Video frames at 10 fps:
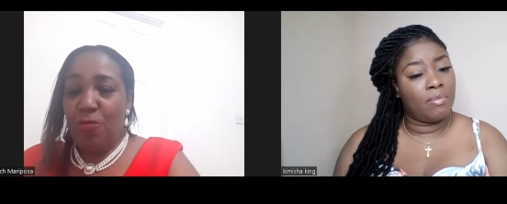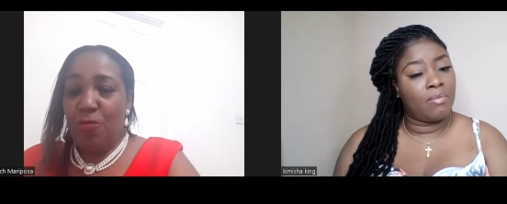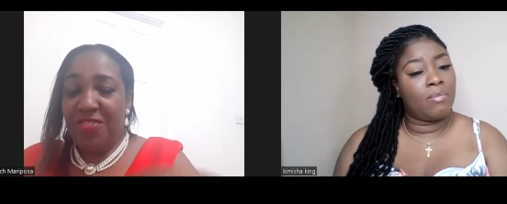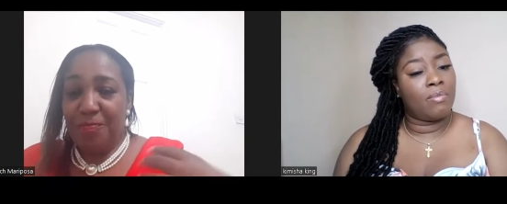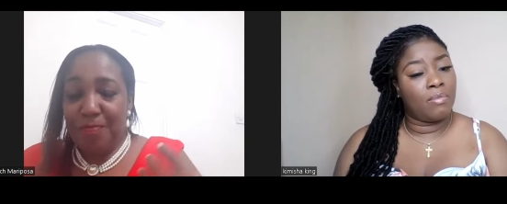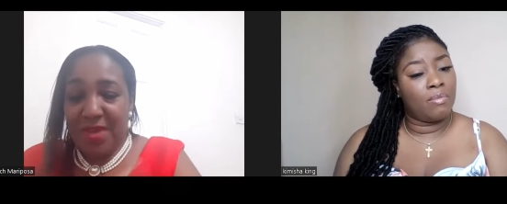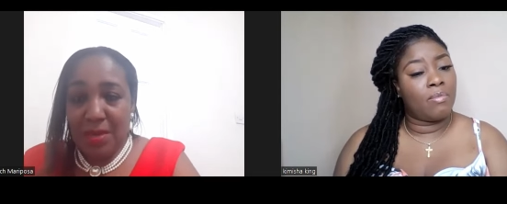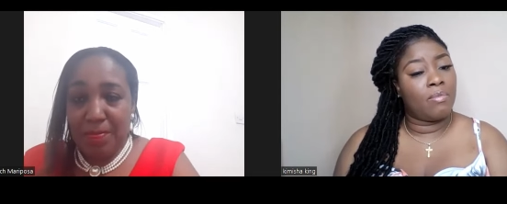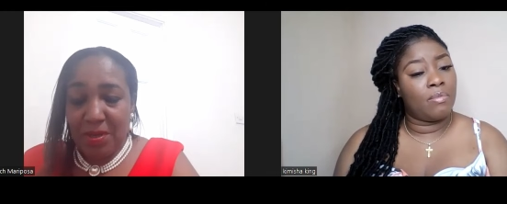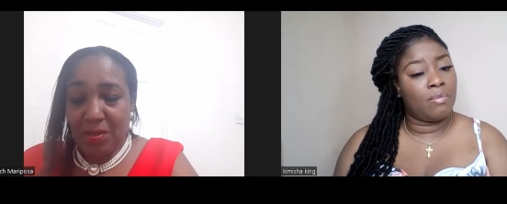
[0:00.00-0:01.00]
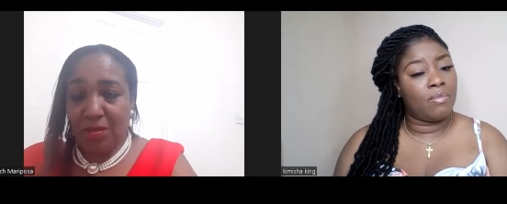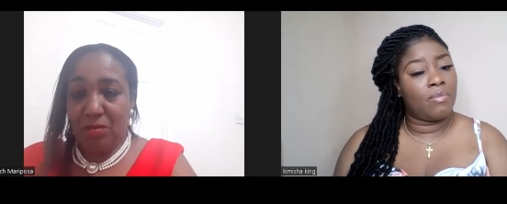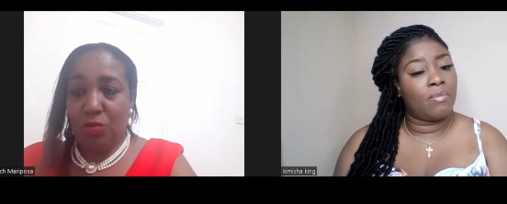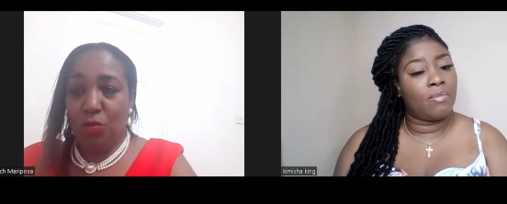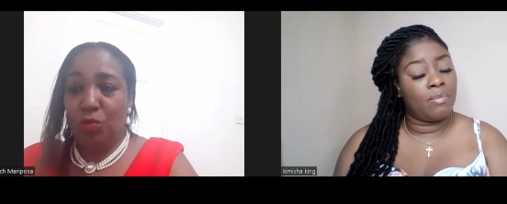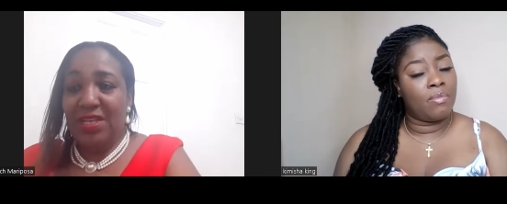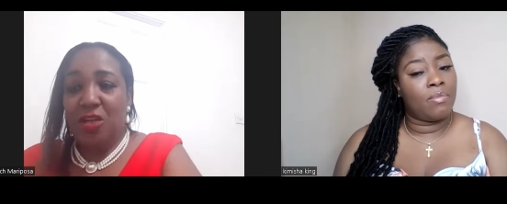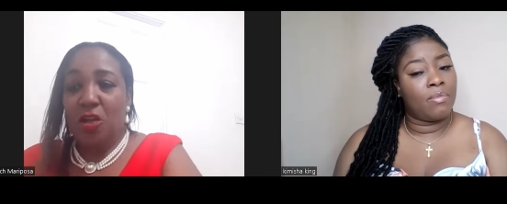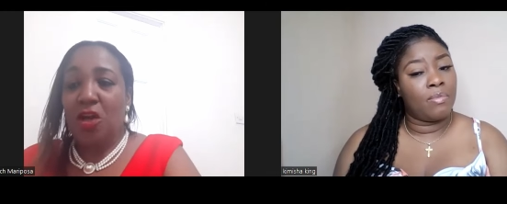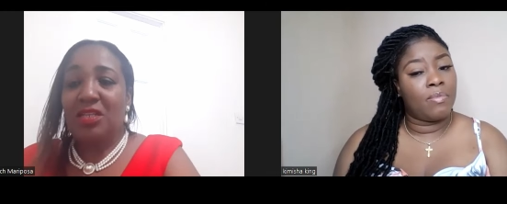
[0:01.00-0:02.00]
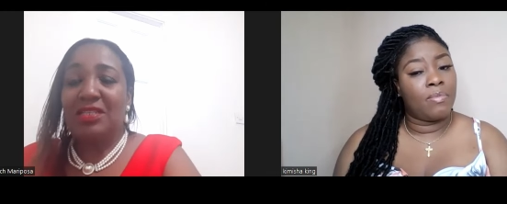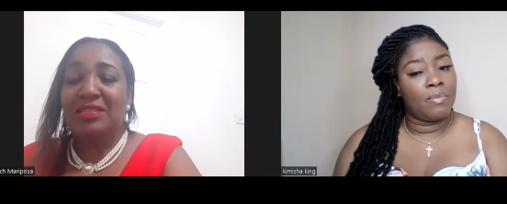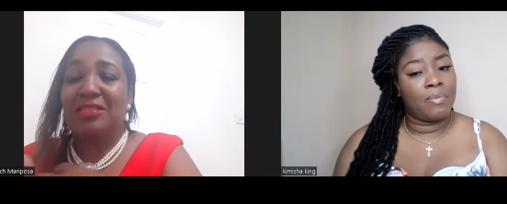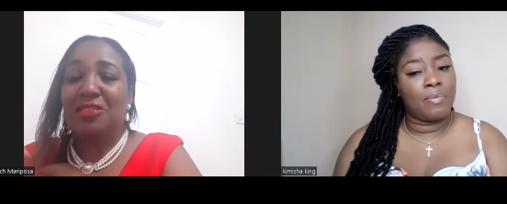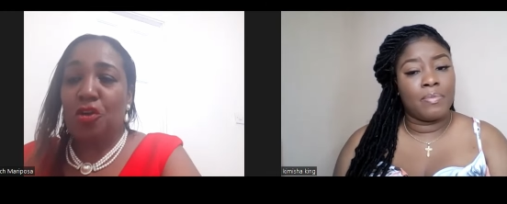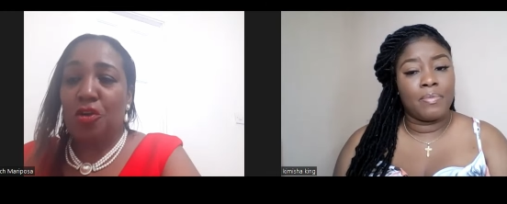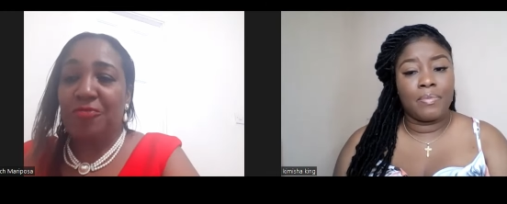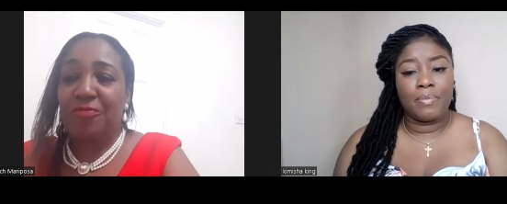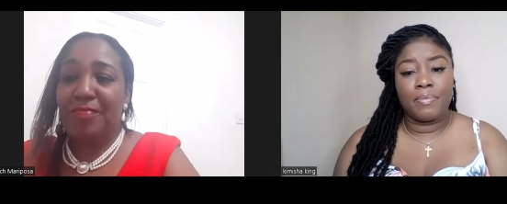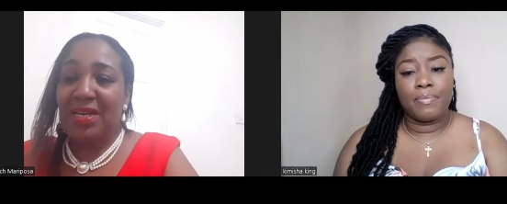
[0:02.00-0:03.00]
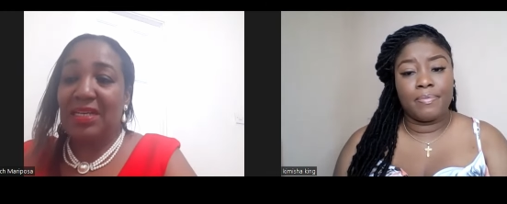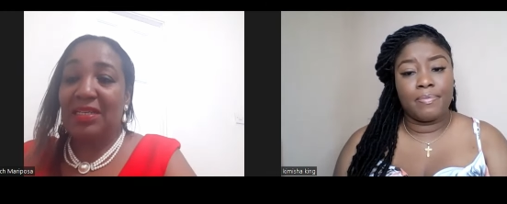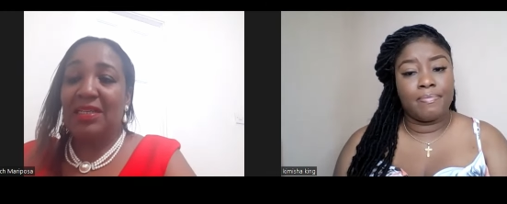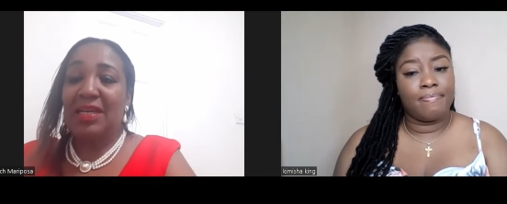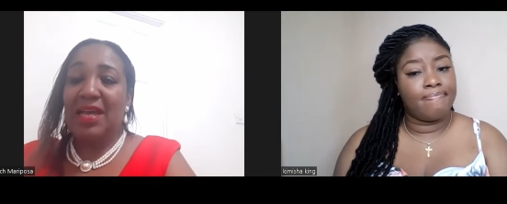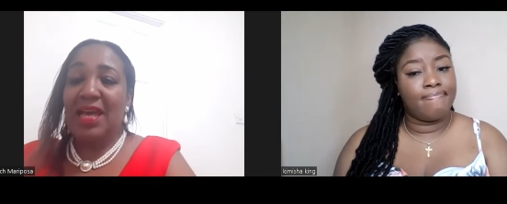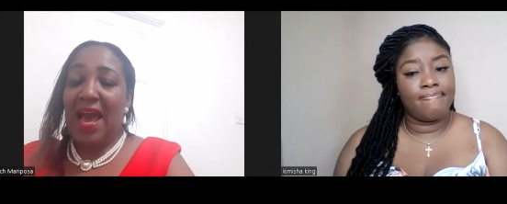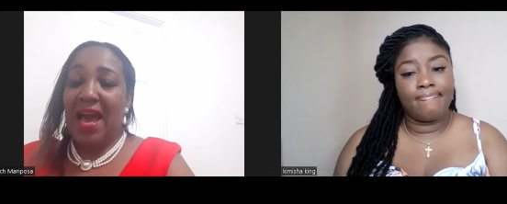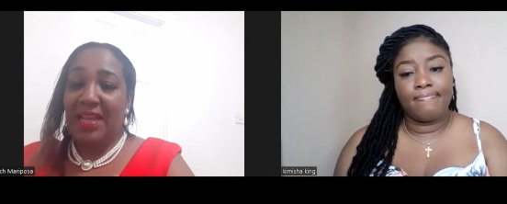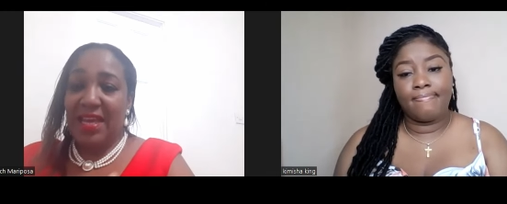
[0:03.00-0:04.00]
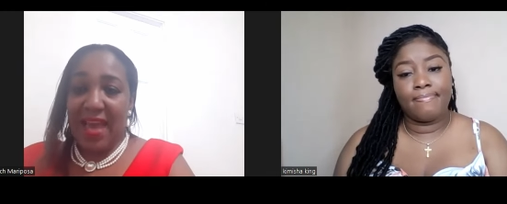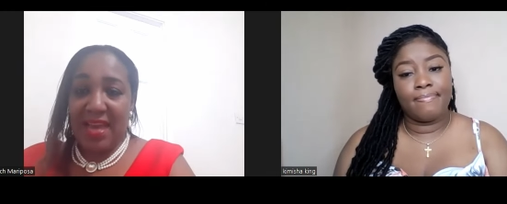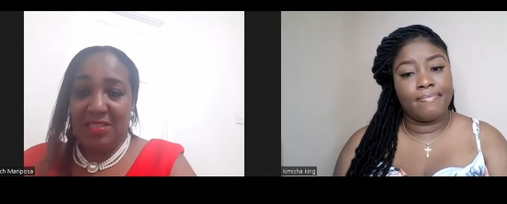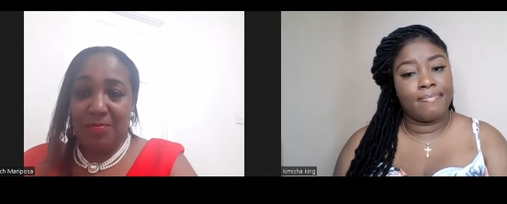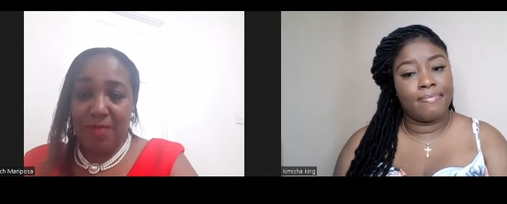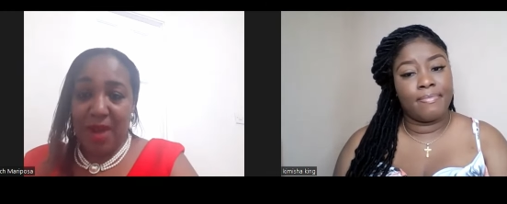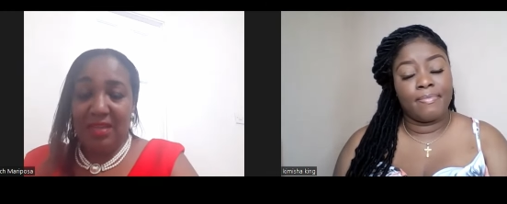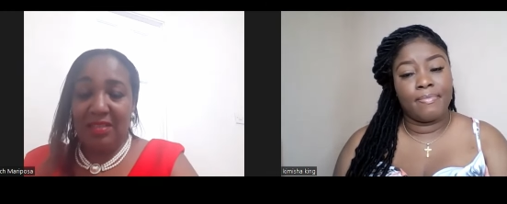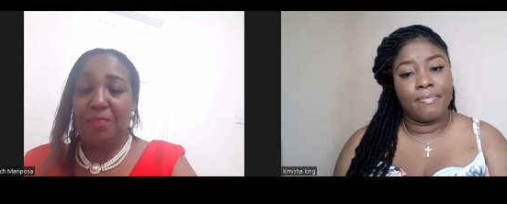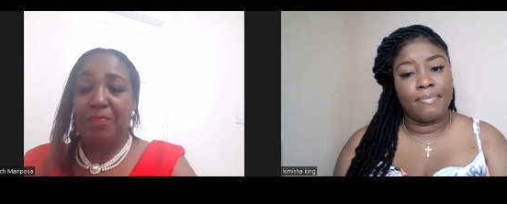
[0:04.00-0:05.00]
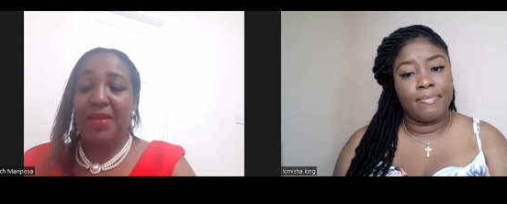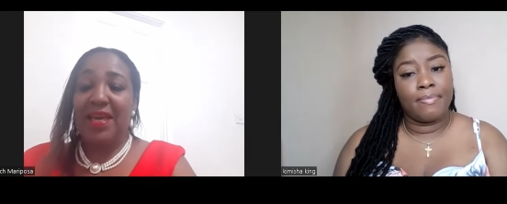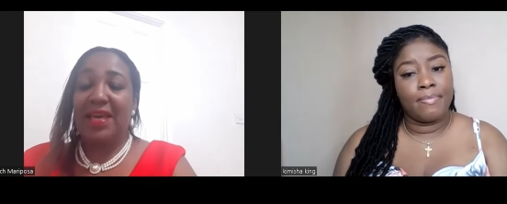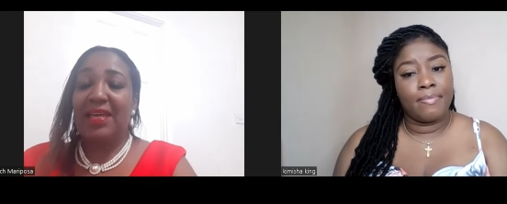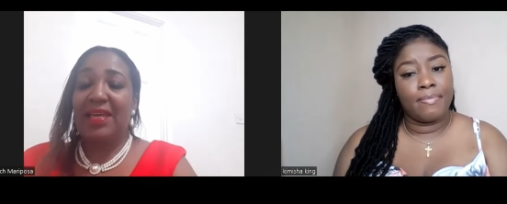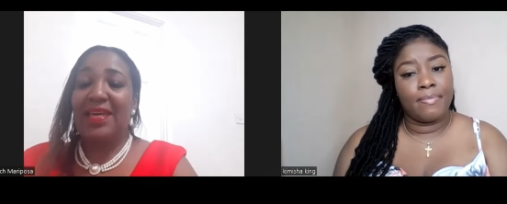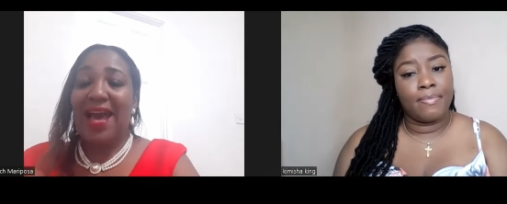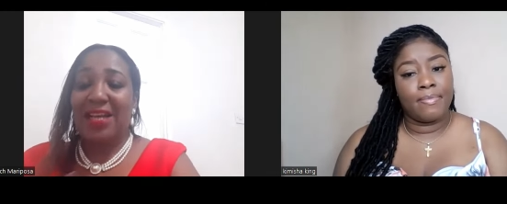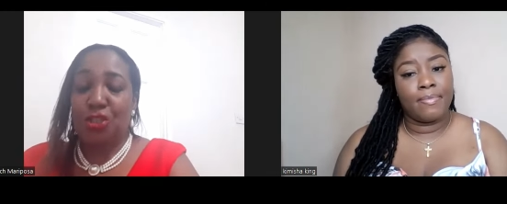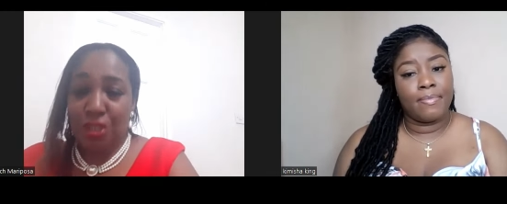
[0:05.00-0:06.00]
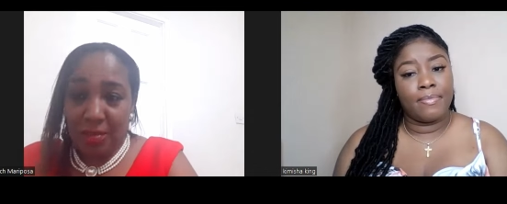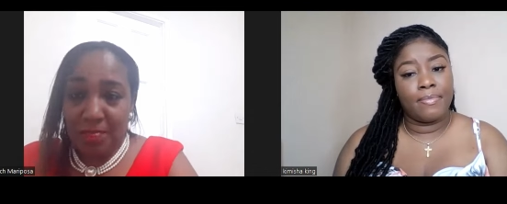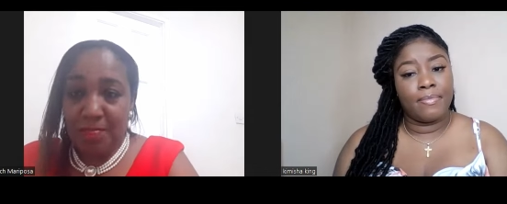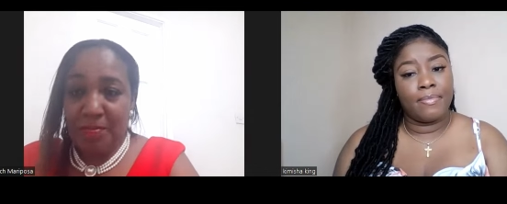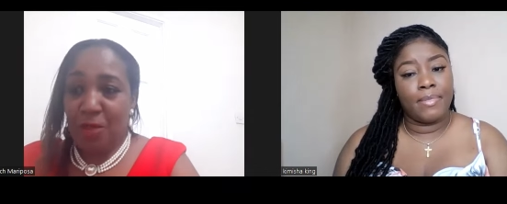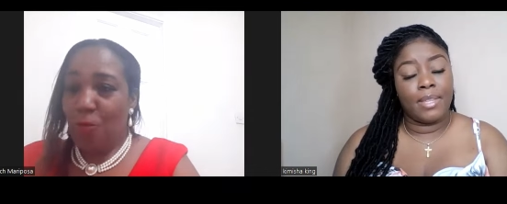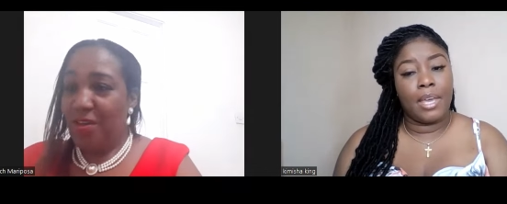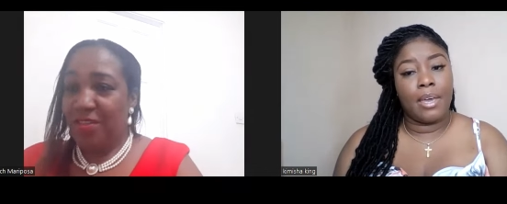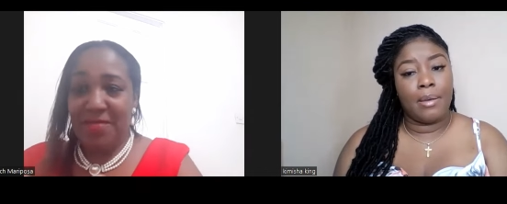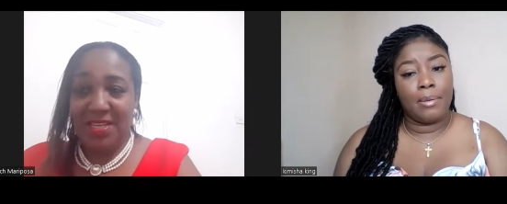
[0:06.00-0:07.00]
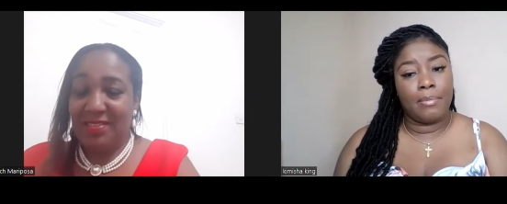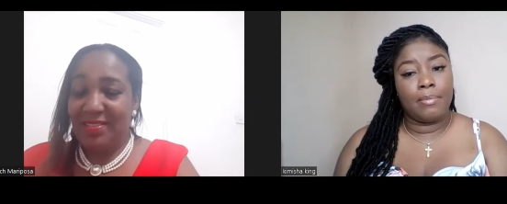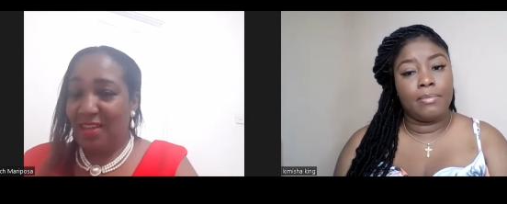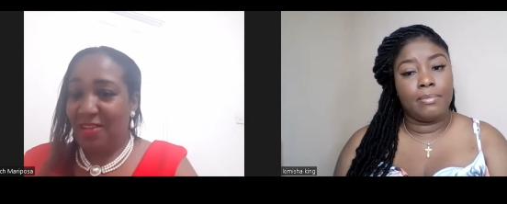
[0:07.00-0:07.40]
Speaker 1: with people who did not deserve me. And I had to practically pay catch up with yeah. myself.